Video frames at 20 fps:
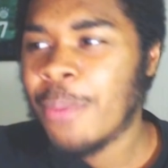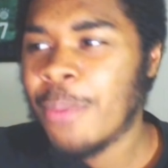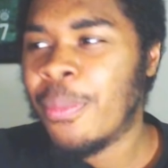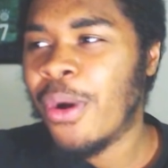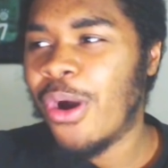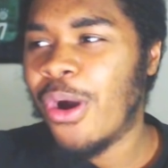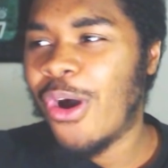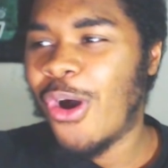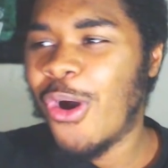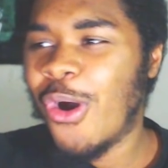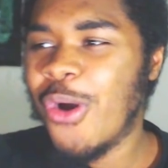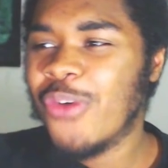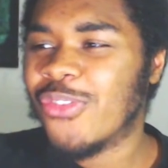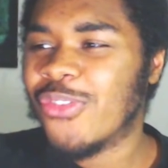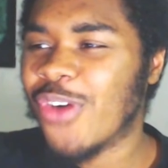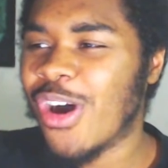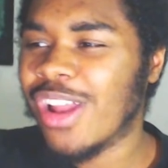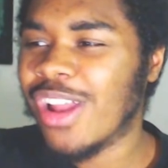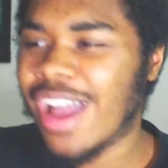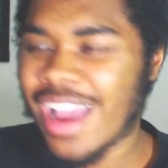But
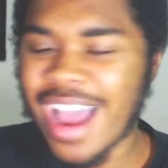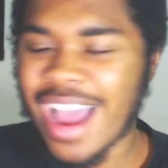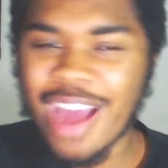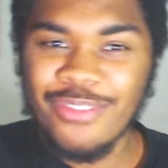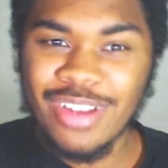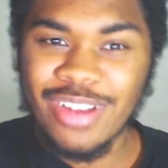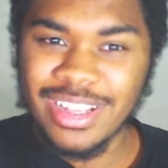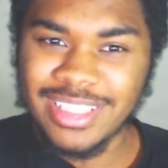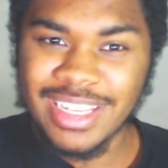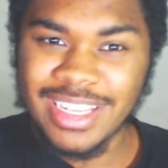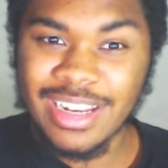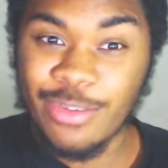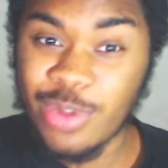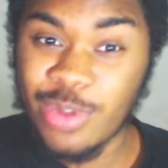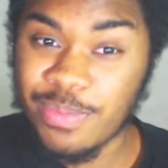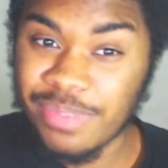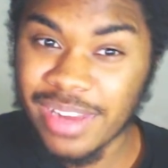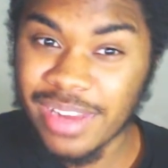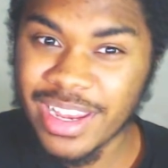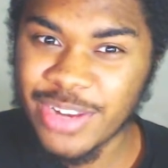overall, I can't really say that
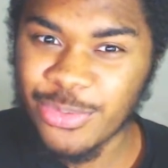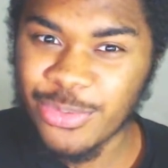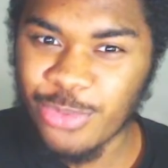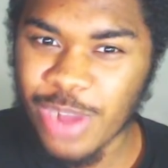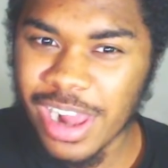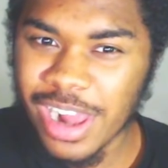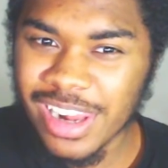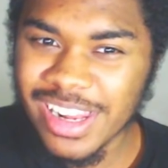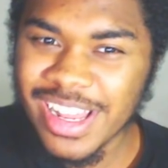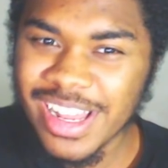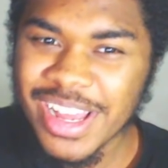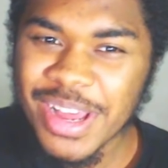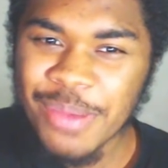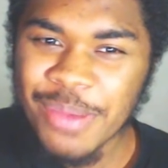we played well,